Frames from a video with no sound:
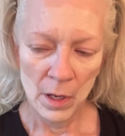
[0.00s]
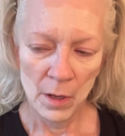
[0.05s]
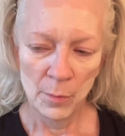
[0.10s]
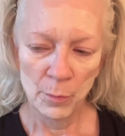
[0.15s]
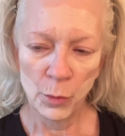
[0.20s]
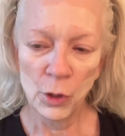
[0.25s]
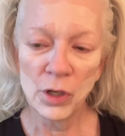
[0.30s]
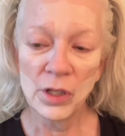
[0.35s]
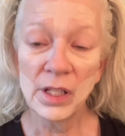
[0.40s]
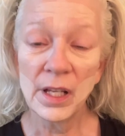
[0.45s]

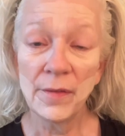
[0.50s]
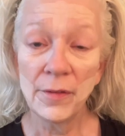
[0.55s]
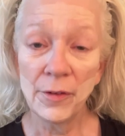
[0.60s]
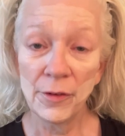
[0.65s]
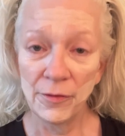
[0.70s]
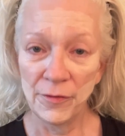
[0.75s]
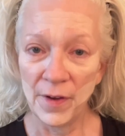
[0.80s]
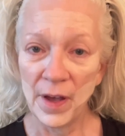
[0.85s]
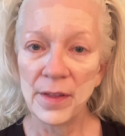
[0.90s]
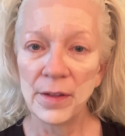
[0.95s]
birds of a
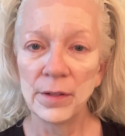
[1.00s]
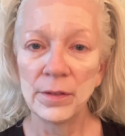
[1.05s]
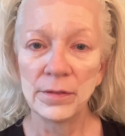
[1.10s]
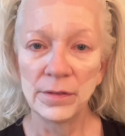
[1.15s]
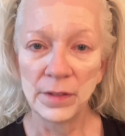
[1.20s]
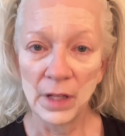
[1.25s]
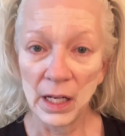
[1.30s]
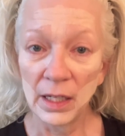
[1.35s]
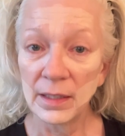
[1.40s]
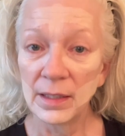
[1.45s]
feather
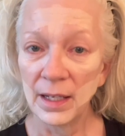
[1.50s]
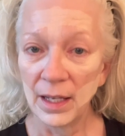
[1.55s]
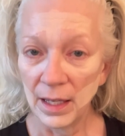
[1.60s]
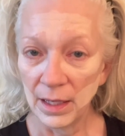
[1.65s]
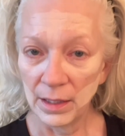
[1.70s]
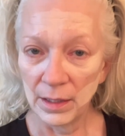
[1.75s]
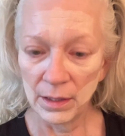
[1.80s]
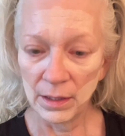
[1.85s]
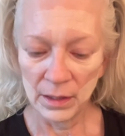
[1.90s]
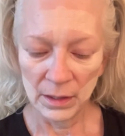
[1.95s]
flock
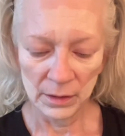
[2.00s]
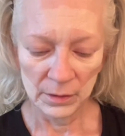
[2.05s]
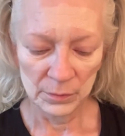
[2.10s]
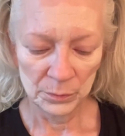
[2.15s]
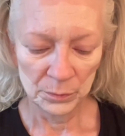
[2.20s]
together.